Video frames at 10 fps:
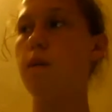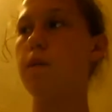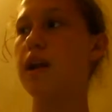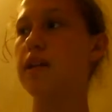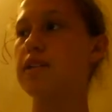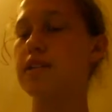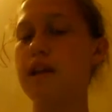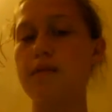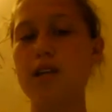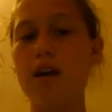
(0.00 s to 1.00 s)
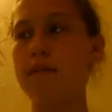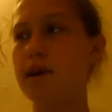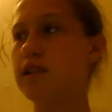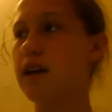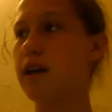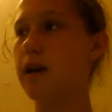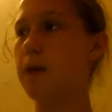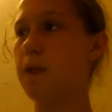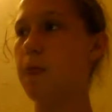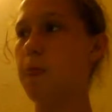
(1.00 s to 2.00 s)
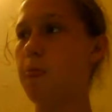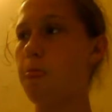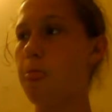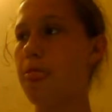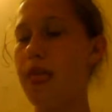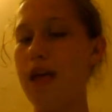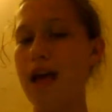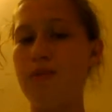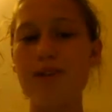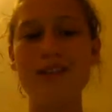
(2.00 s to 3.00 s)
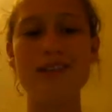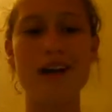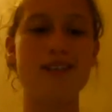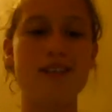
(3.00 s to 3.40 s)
But at the same time, it's like I really liked